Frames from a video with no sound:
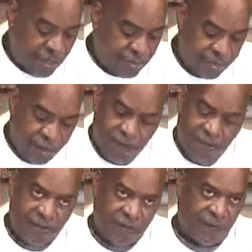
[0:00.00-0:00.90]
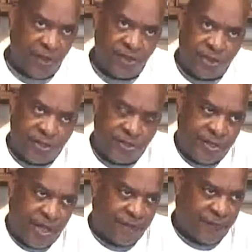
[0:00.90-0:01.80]
self-preservation is
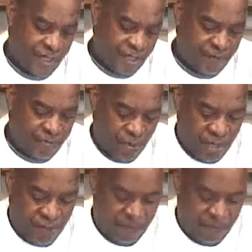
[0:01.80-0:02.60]
definitely a, an